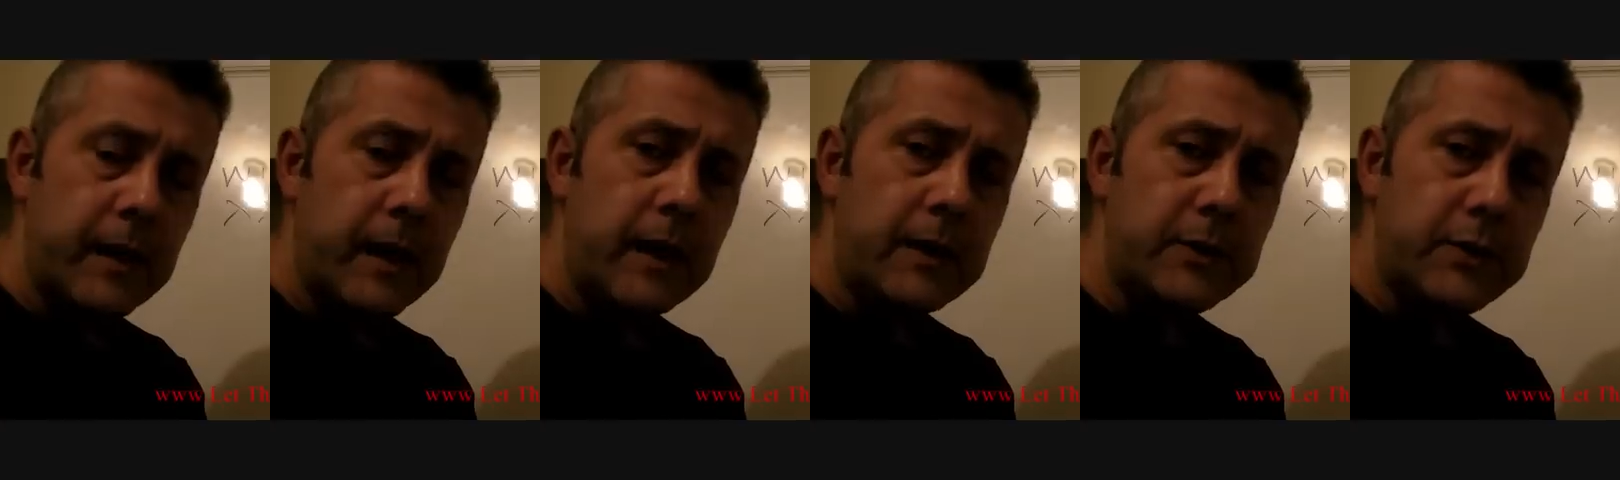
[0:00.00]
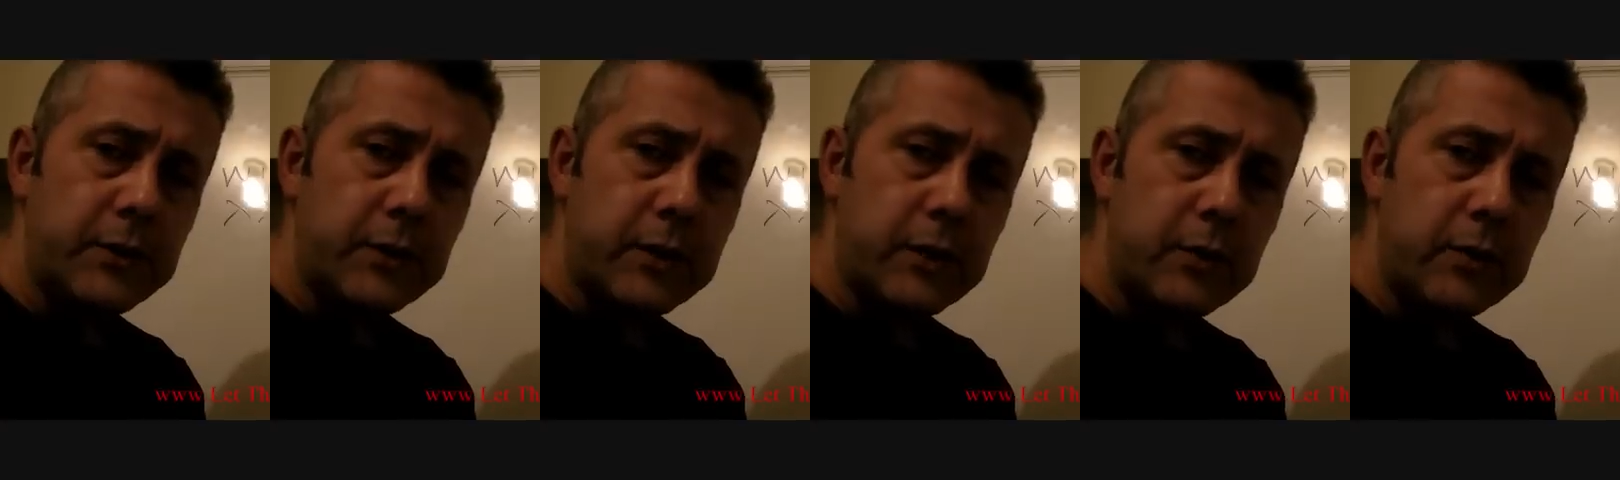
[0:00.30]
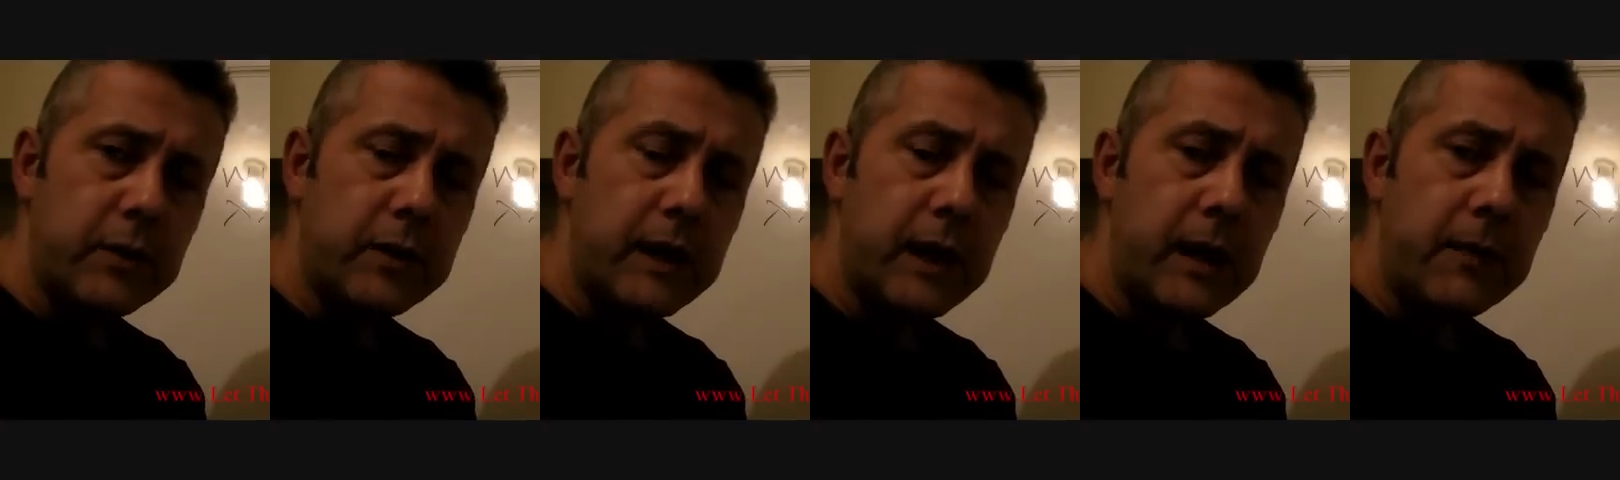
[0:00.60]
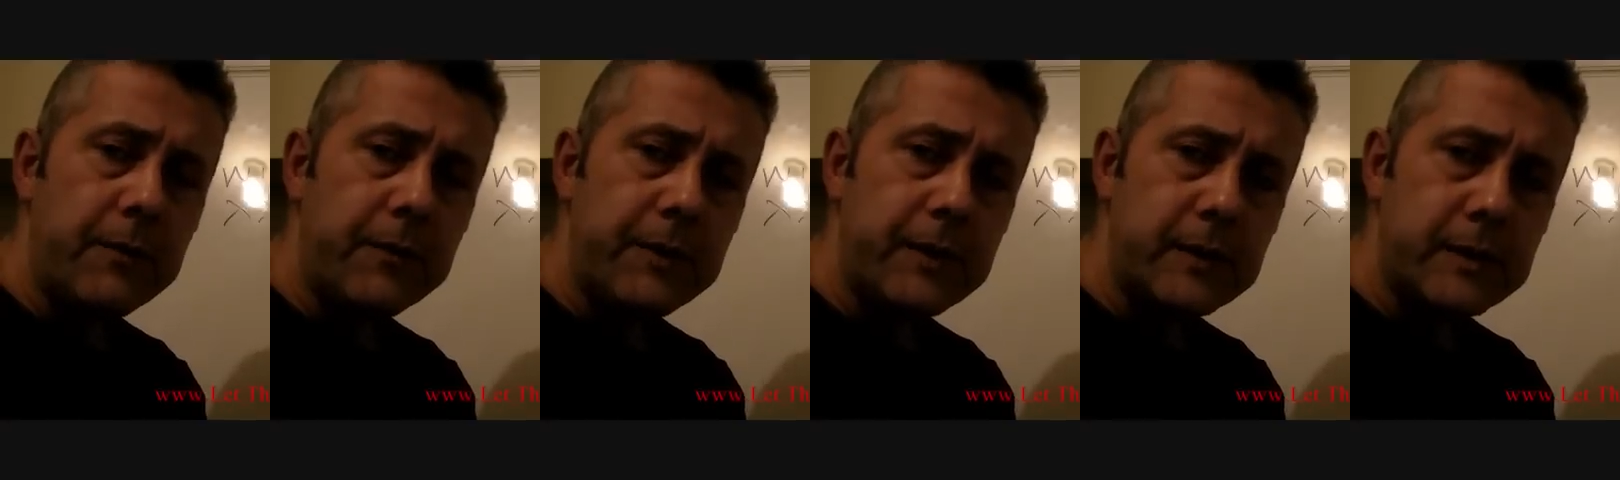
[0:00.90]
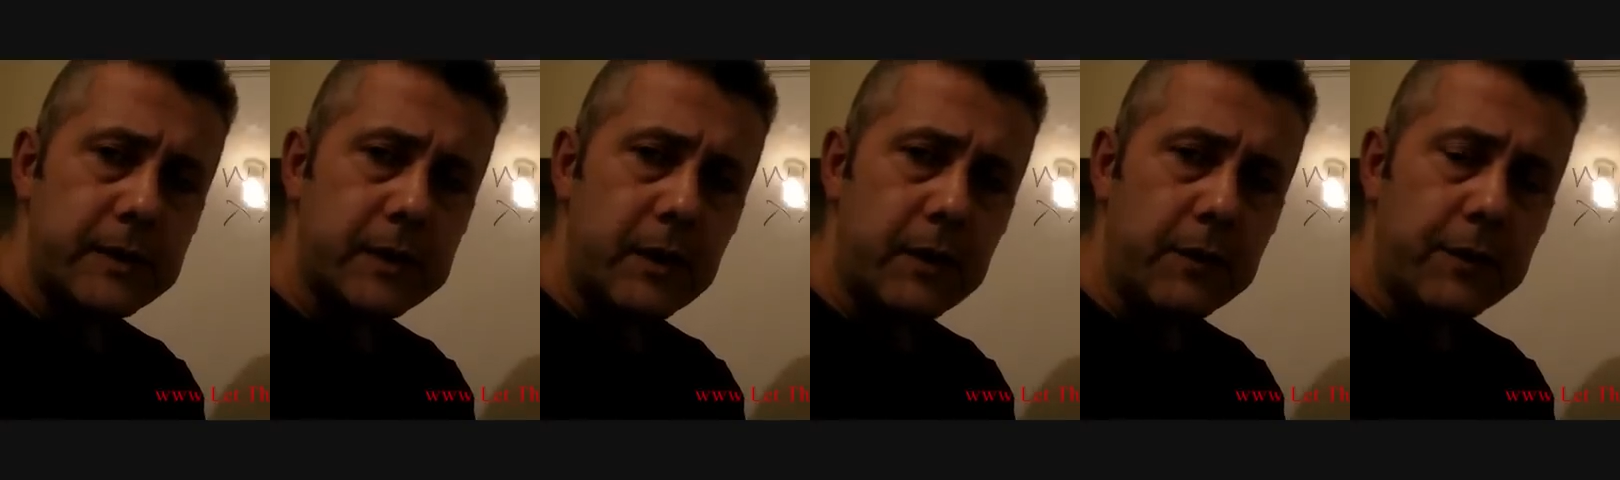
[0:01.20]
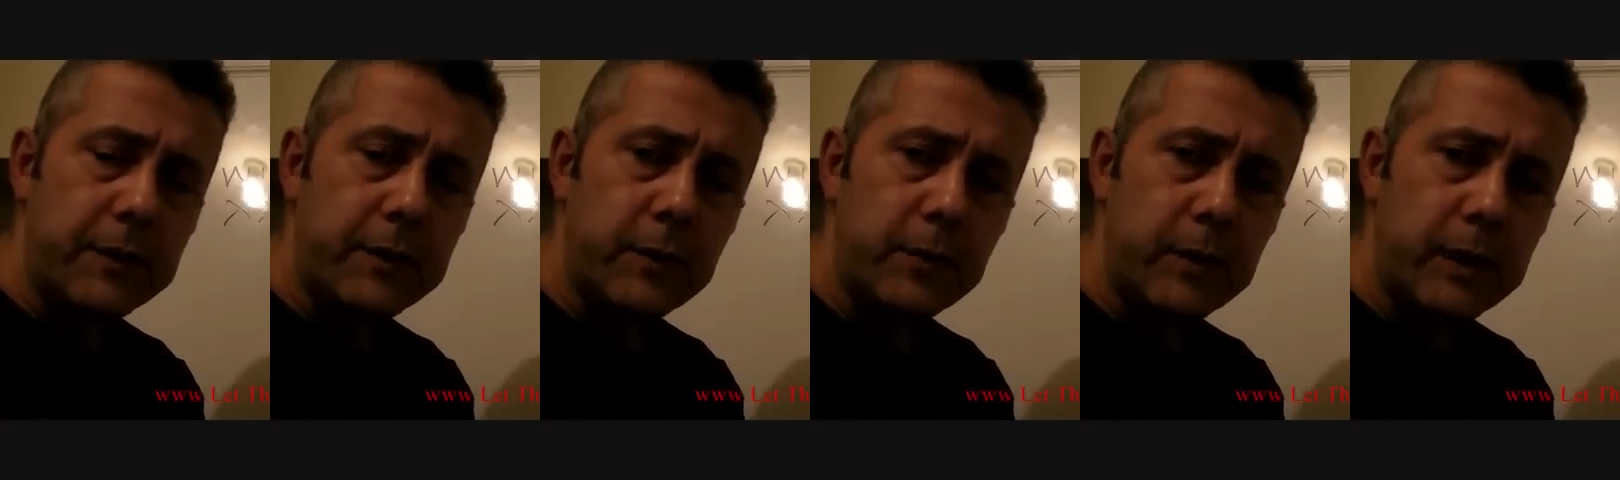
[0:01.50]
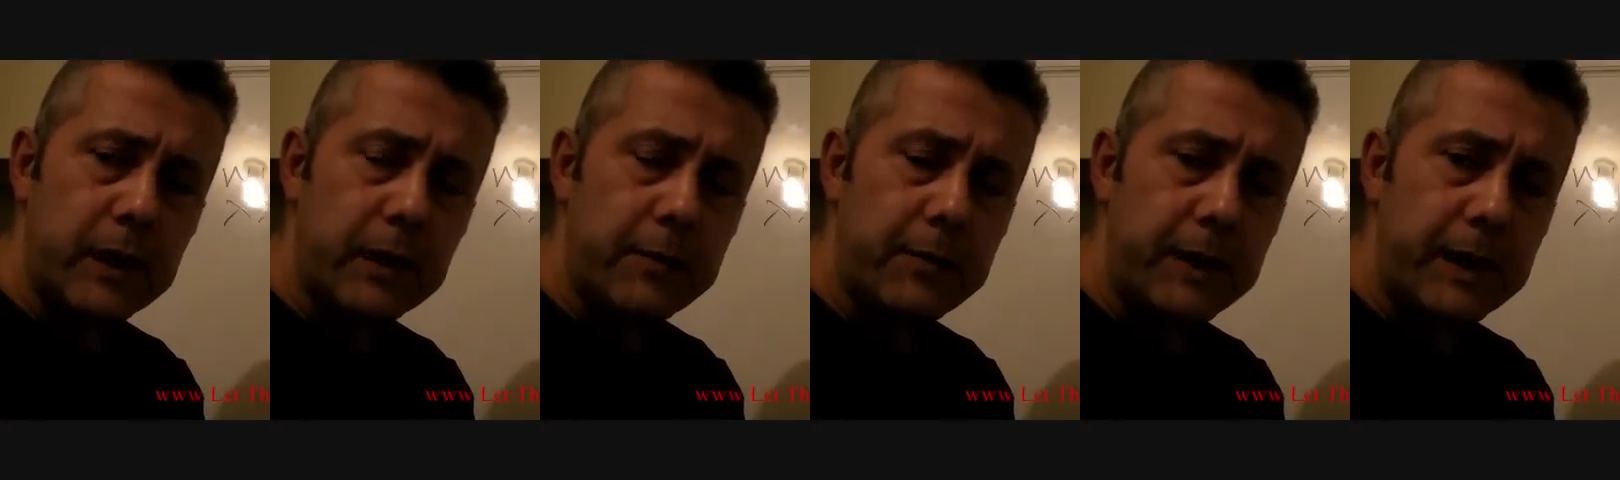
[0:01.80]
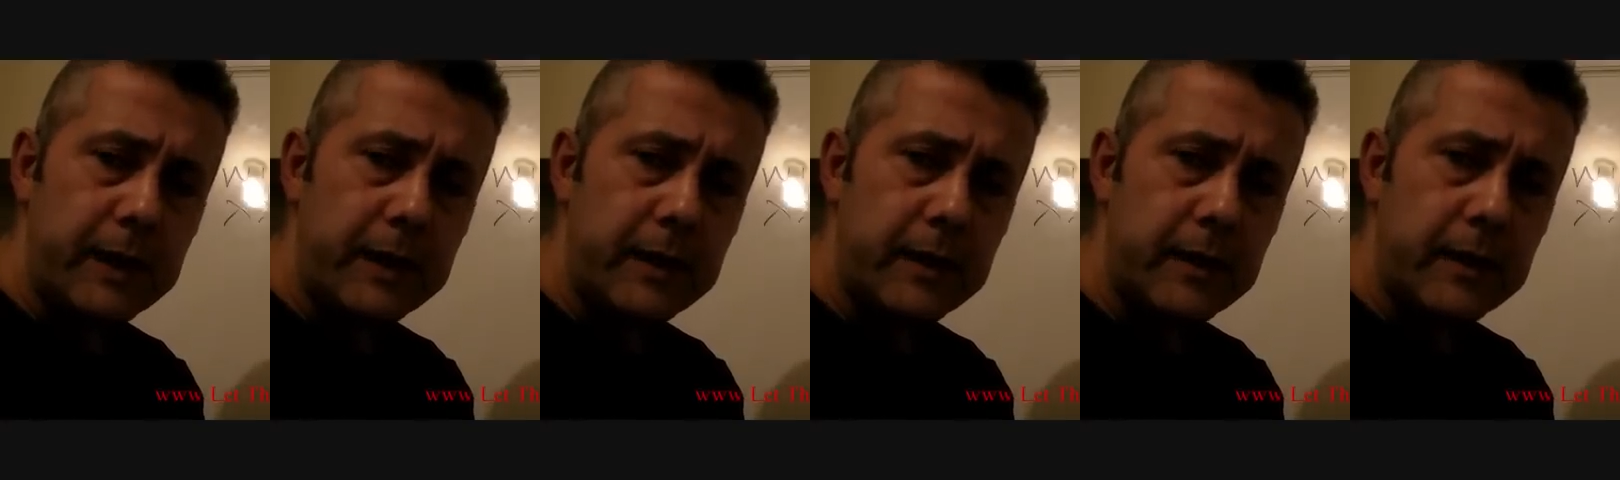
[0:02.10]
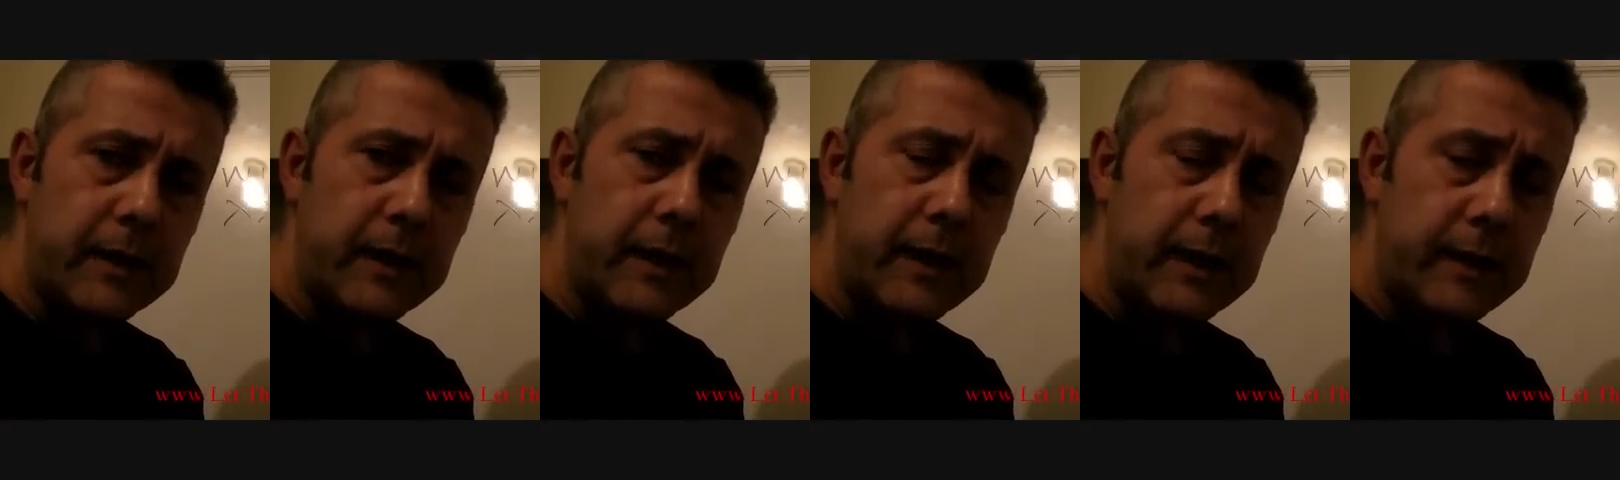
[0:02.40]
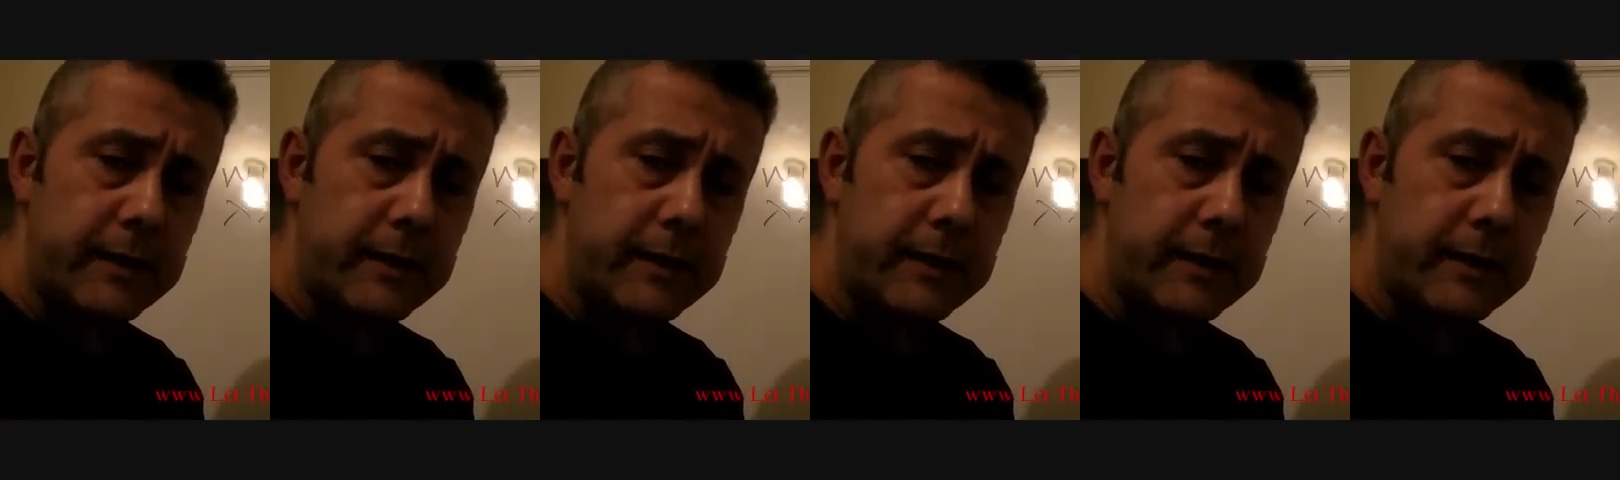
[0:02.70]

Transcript: And you can look it up for yourself in the Wikipedia